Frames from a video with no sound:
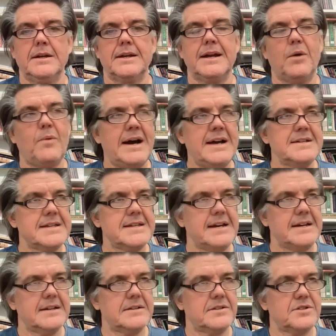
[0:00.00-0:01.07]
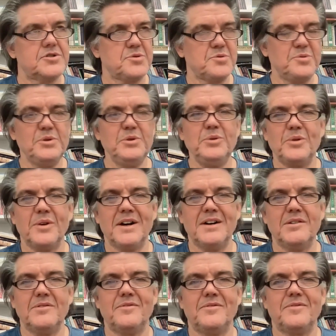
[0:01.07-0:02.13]
Now, why is that true
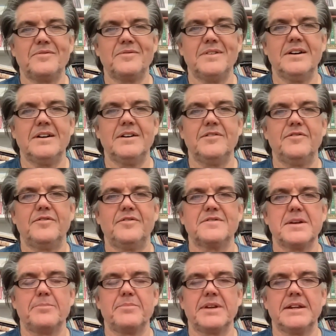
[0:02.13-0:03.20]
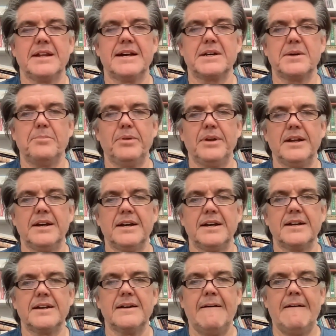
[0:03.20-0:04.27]
of something like a
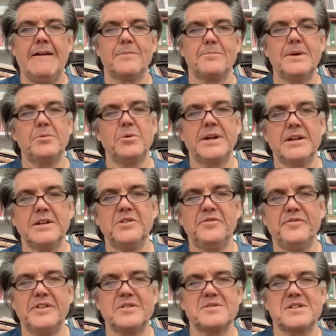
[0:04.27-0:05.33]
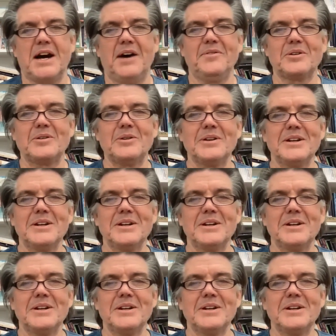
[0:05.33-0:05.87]
play? Maybe we get a little philosophical